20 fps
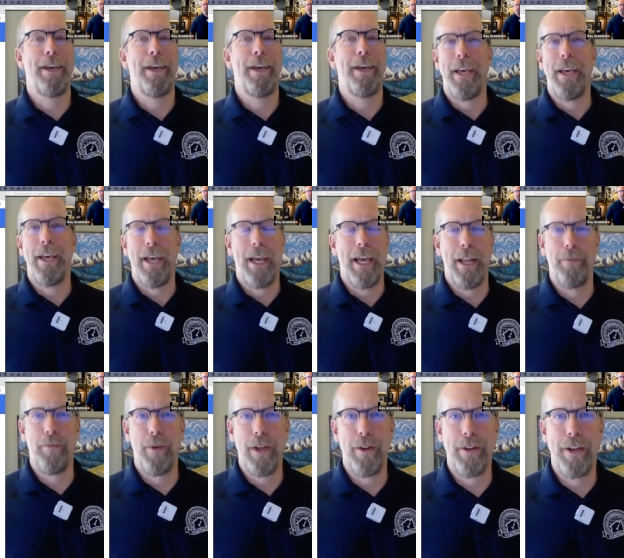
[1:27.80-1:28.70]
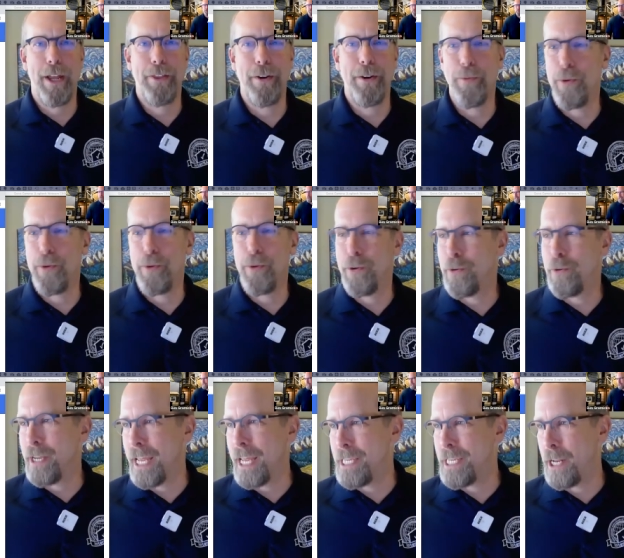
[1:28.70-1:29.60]
and nothing will
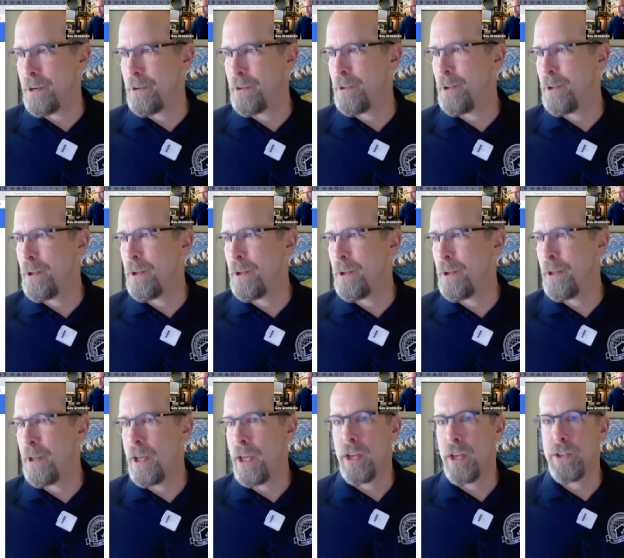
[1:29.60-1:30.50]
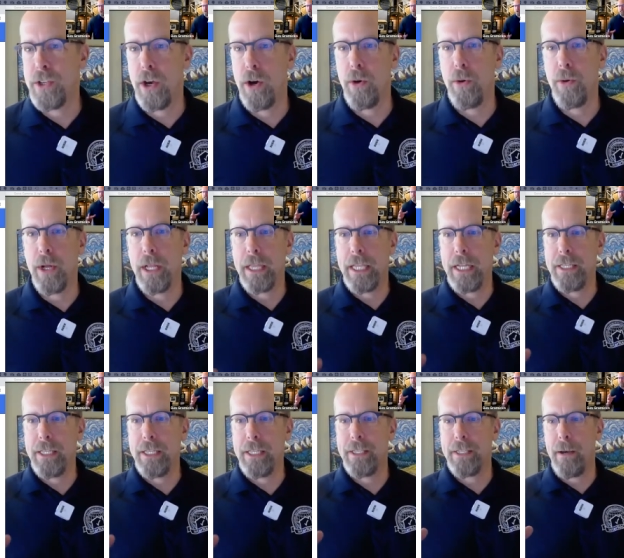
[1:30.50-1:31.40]
get done. So let's,
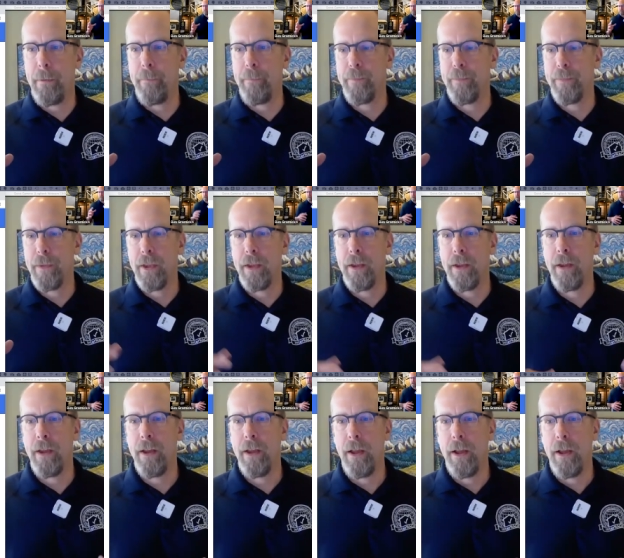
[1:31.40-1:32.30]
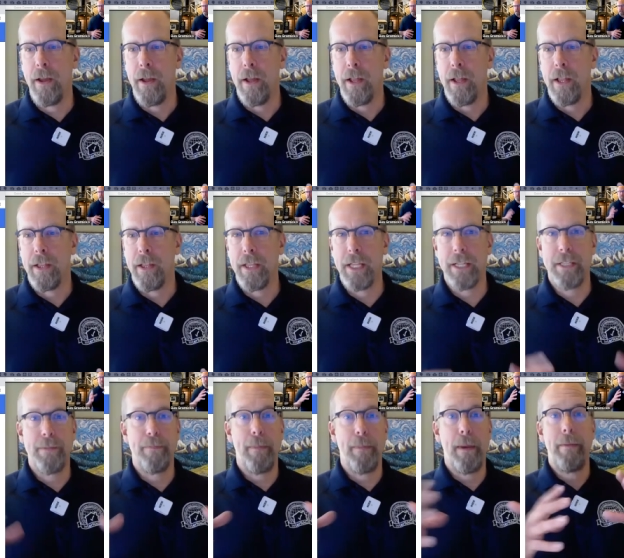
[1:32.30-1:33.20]
um, let's
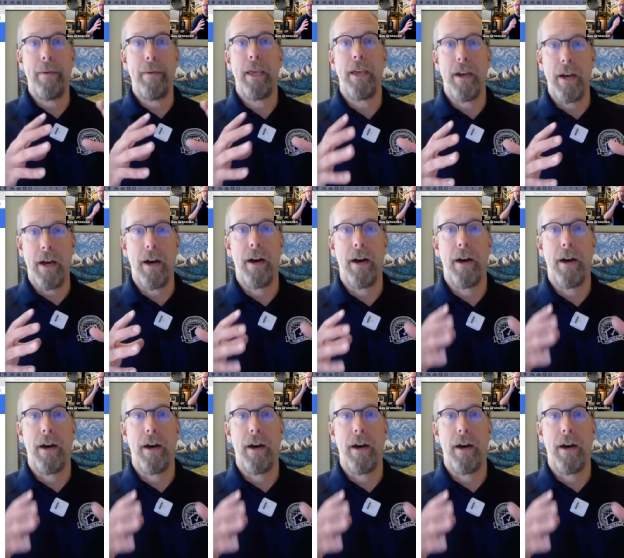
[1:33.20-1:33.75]
maybe uh,